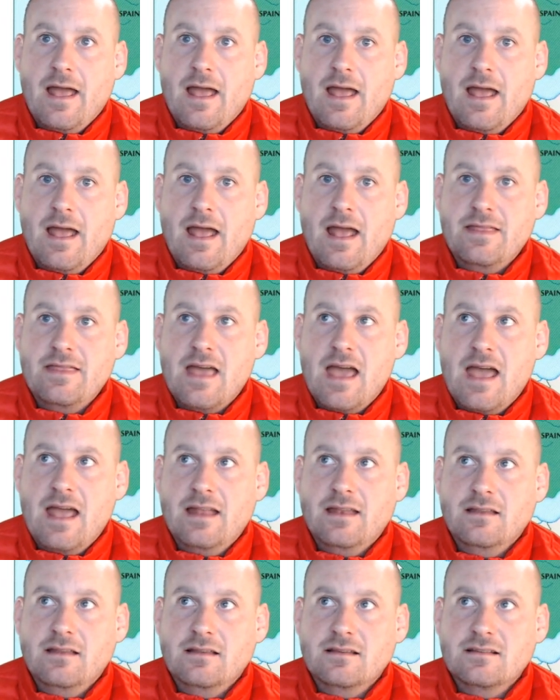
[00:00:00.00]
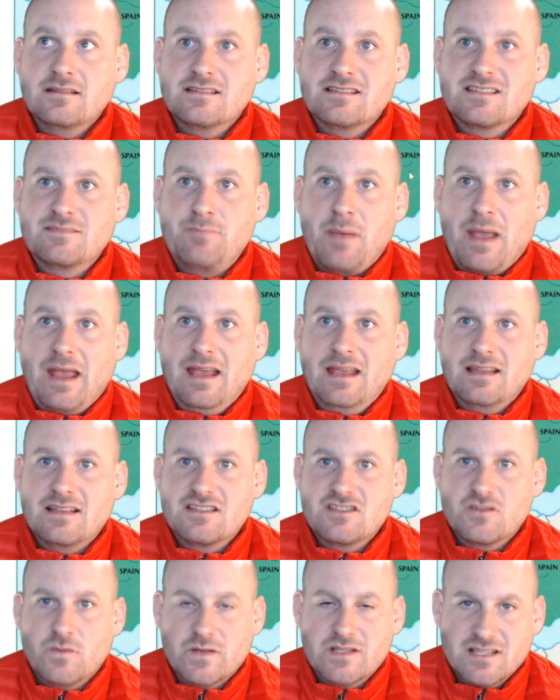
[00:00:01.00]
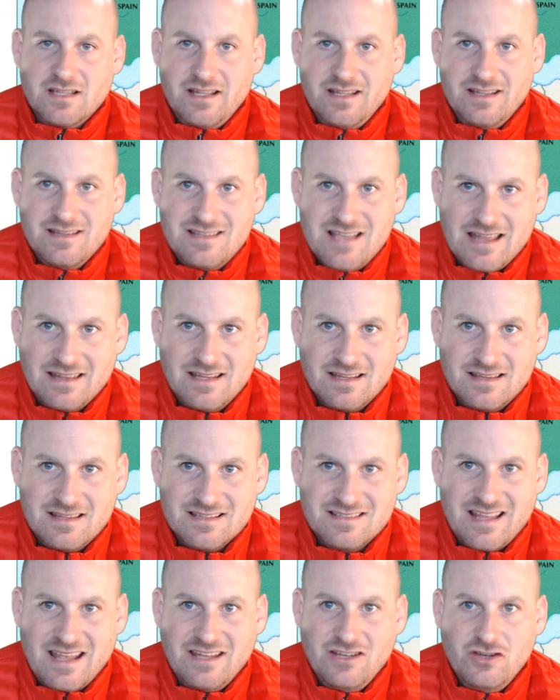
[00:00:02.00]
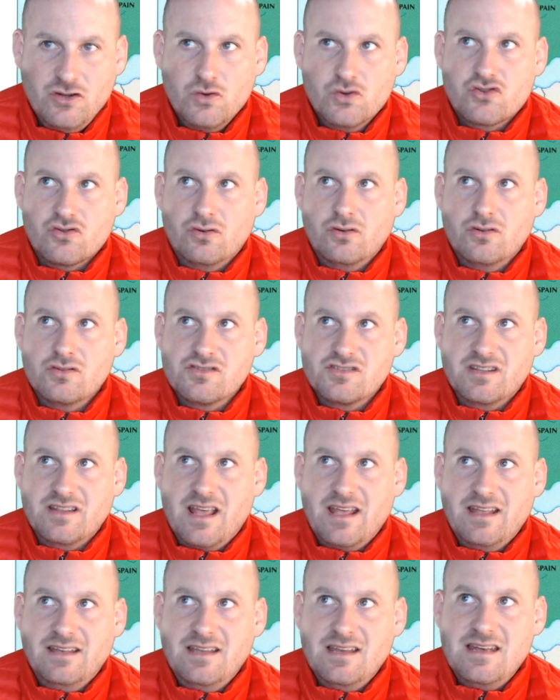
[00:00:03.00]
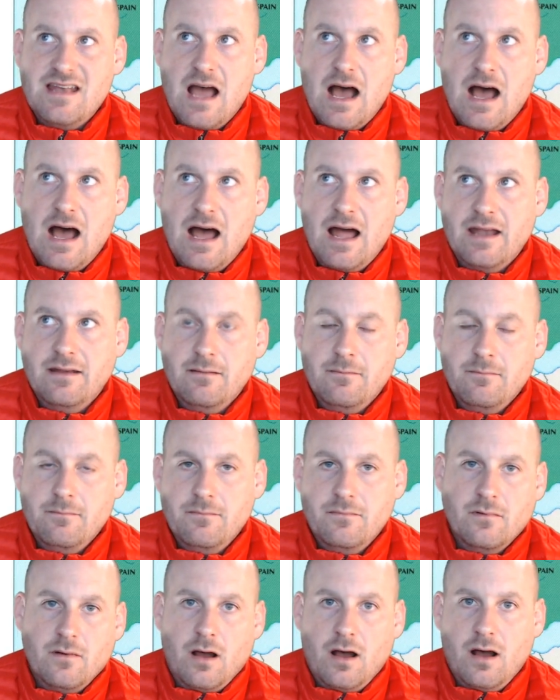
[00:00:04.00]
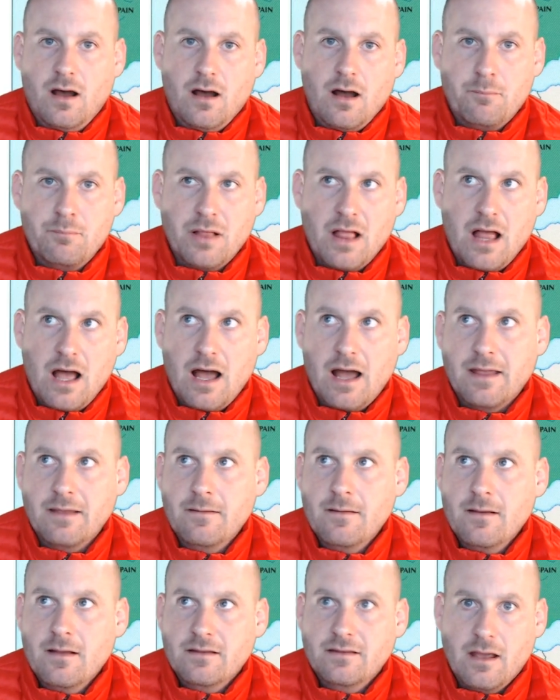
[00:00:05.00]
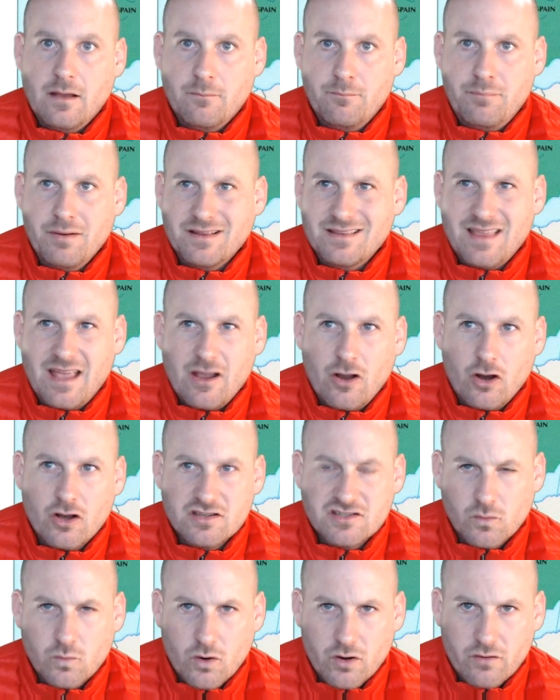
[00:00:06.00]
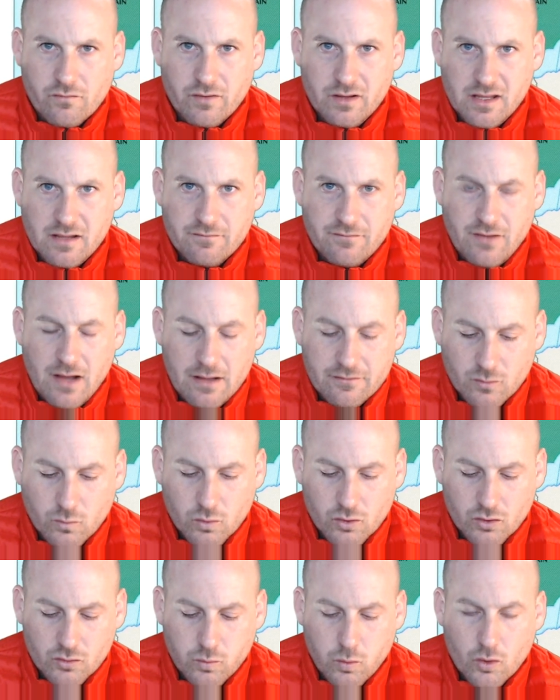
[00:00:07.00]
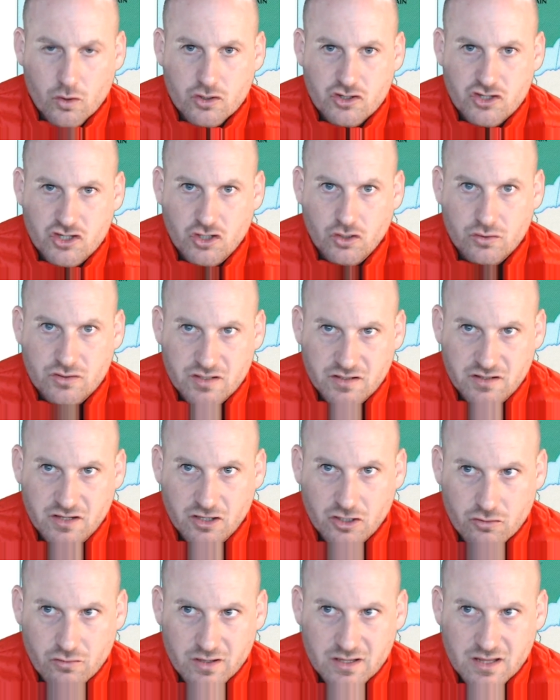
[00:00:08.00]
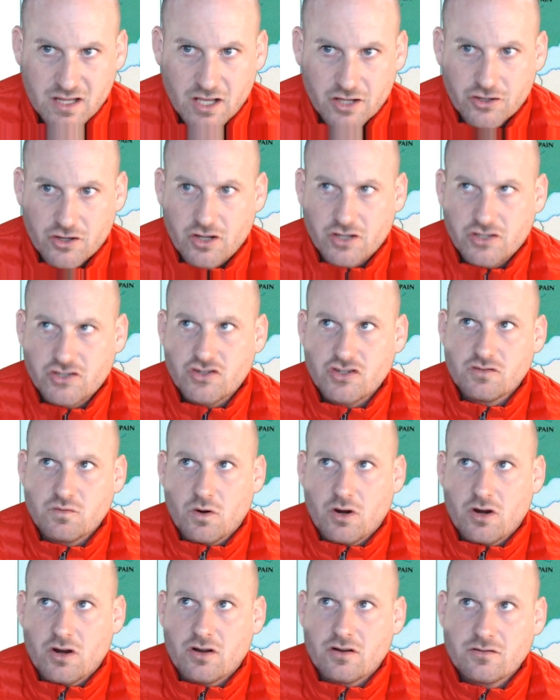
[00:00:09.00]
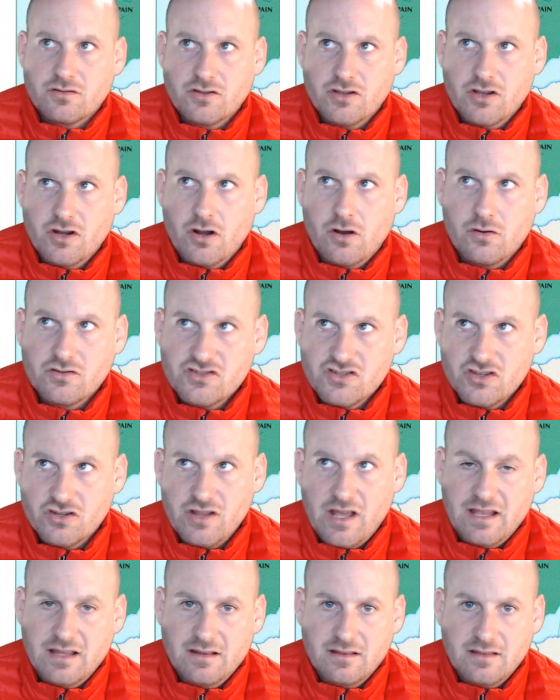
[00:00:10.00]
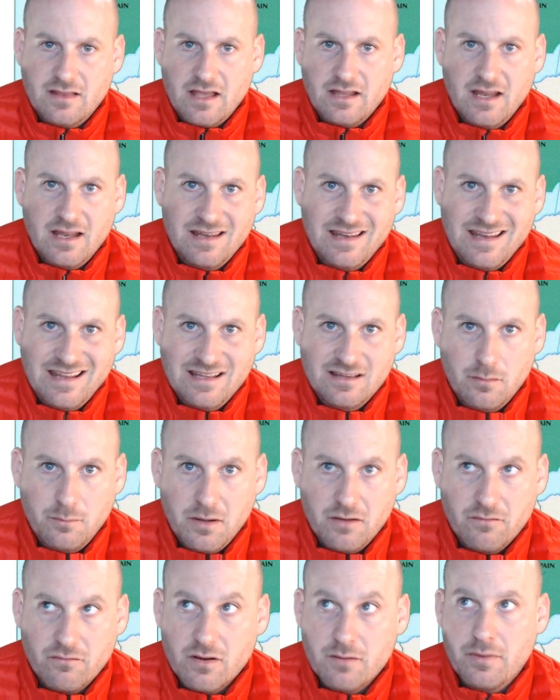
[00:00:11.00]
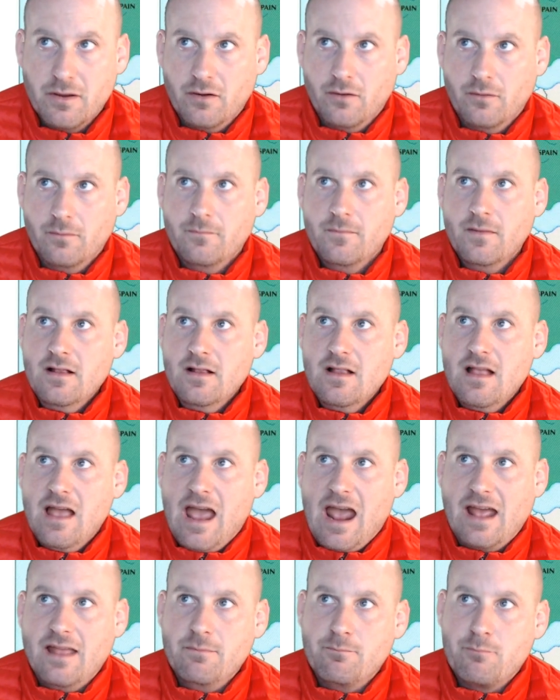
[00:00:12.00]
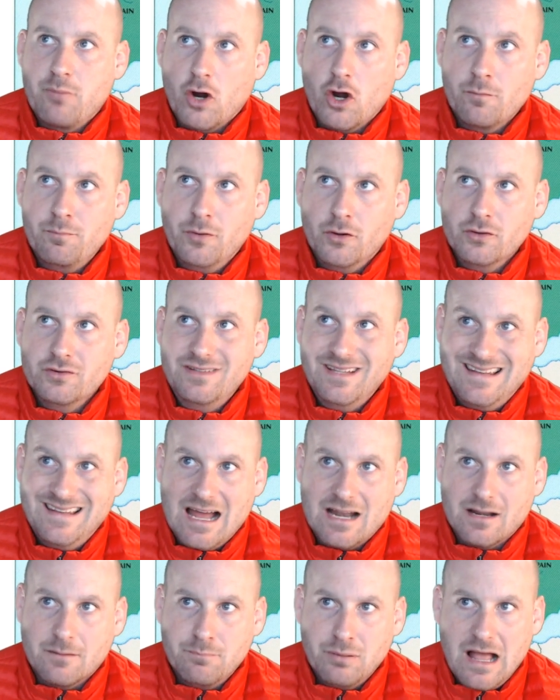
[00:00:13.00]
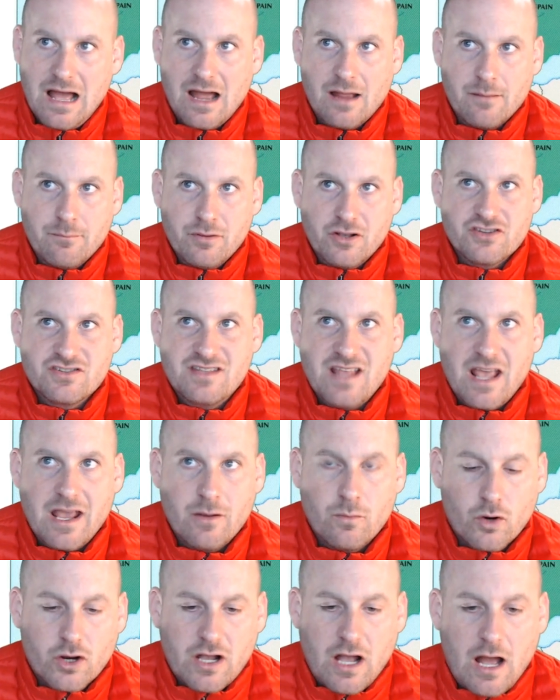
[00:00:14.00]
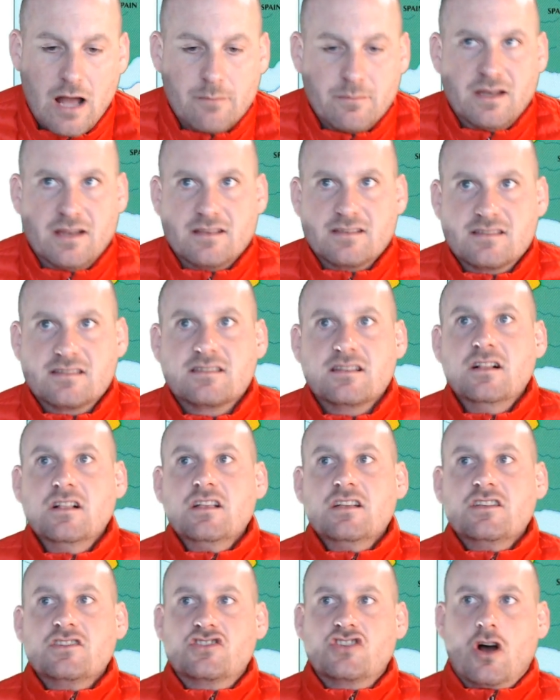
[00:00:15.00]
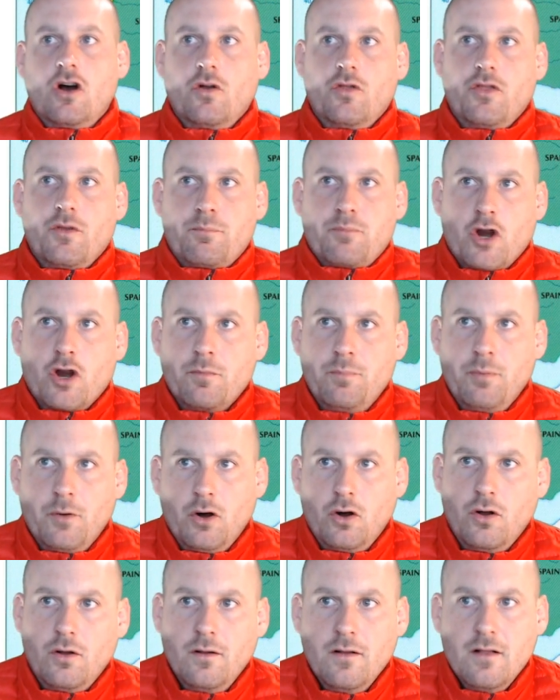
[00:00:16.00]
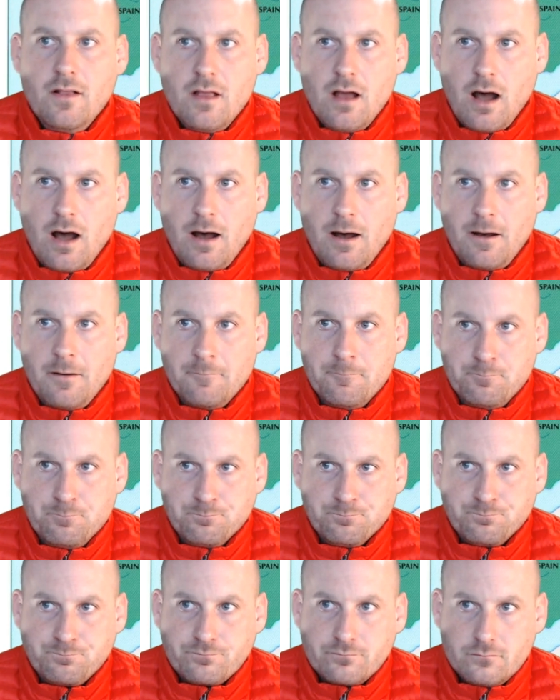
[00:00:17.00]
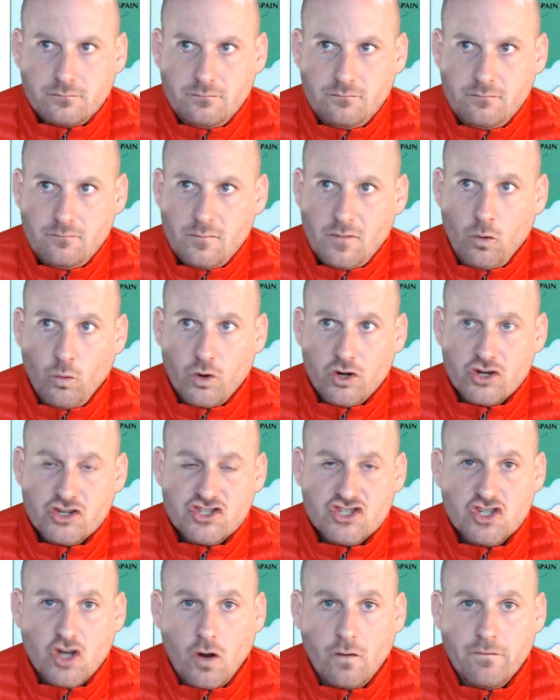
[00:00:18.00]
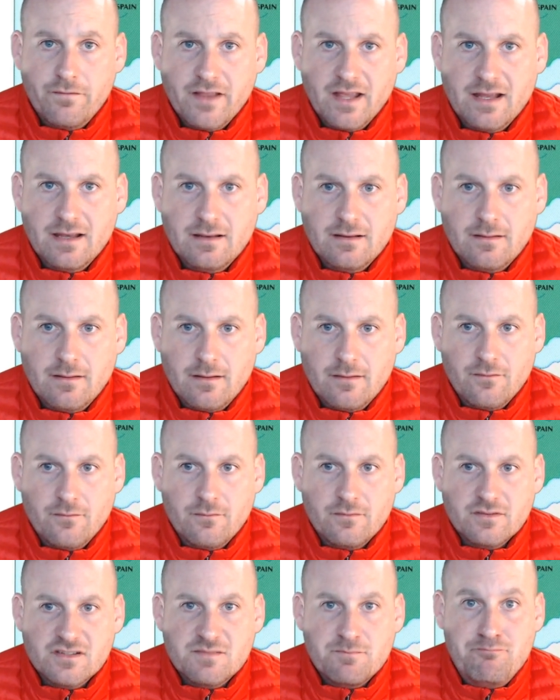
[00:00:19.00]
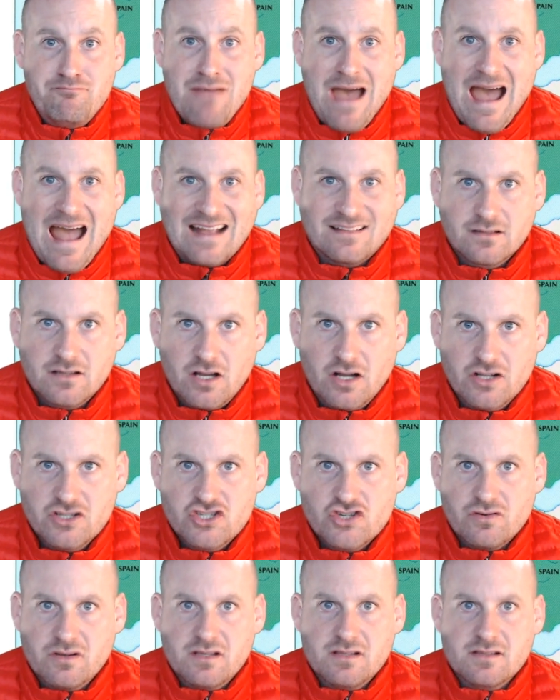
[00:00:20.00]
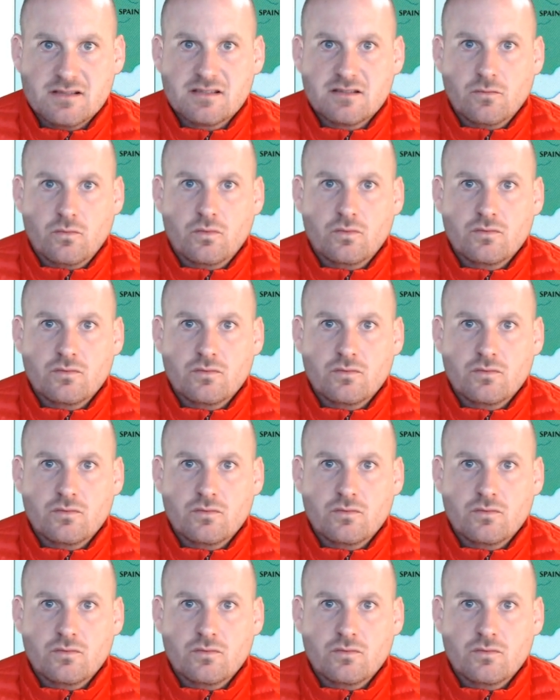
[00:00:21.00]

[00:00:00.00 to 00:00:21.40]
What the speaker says: And then Spain and Switzerland tended to stay neutral, so they did not apply. But they also weren't really involved in World War II to the degree the other countries were, so they didn't need to be rebuilt. And purple did not apply because they were communist. So the purple were Soviet-backed countries.